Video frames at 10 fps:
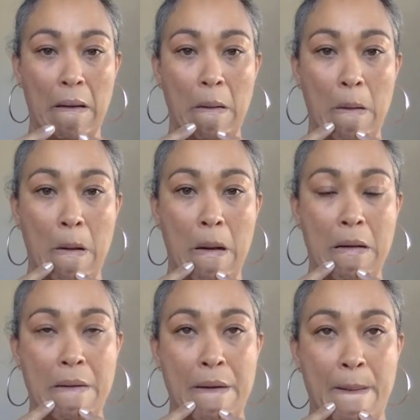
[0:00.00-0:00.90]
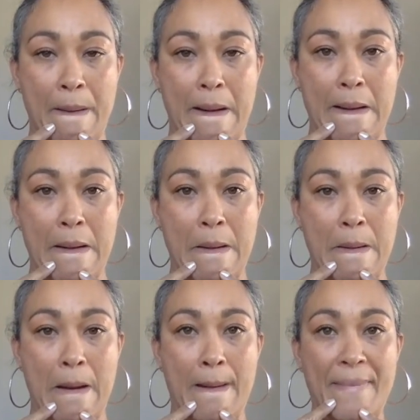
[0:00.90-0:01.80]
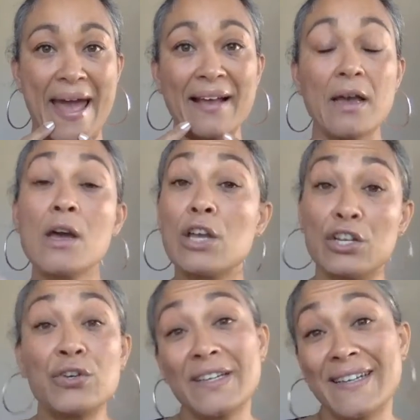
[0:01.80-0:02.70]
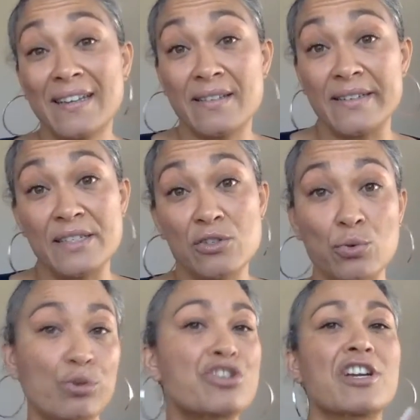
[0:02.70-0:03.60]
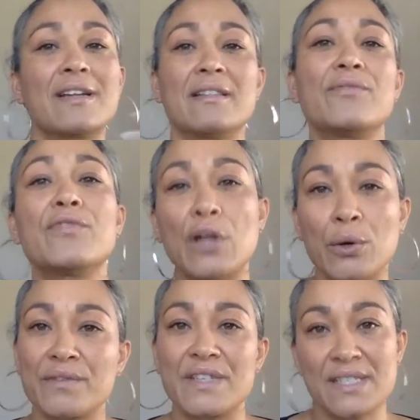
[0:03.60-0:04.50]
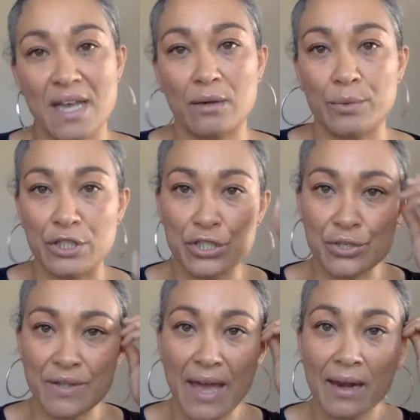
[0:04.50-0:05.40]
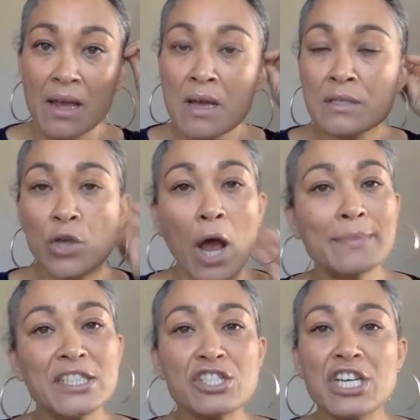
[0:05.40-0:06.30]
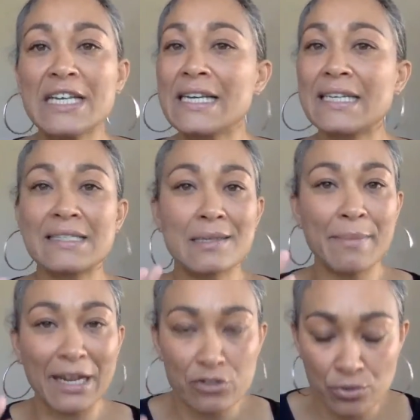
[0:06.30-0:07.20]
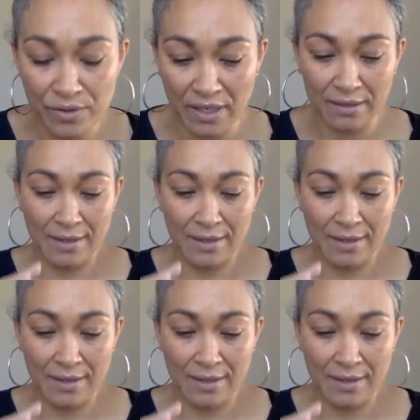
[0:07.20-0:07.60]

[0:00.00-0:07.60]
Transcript: or dropping too far back, and you can hear the distortion and the flow of the sound when you do that. So I'm just checking in to make sure that